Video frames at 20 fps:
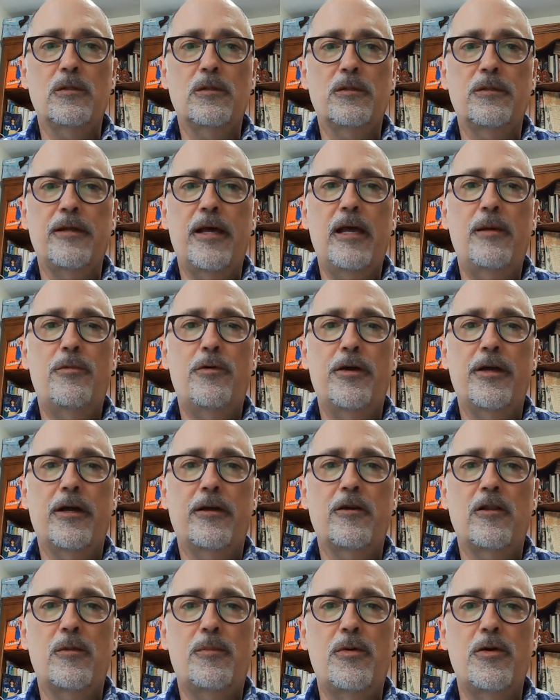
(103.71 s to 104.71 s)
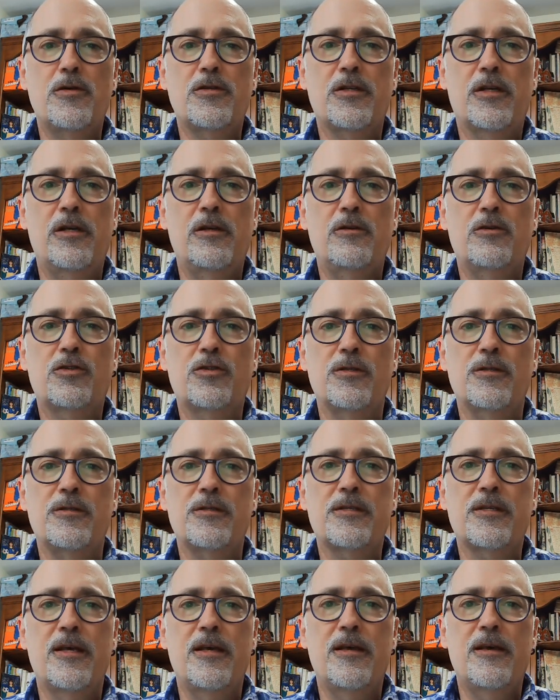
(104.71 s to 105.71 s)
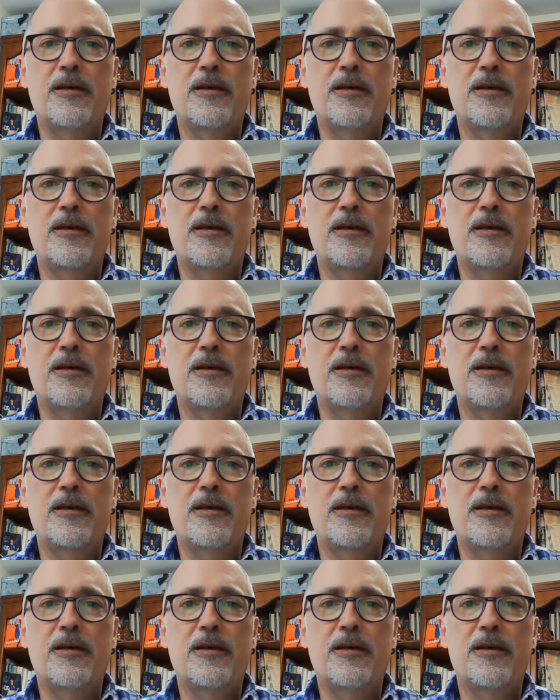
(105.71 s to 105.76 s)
laboring under the persecutions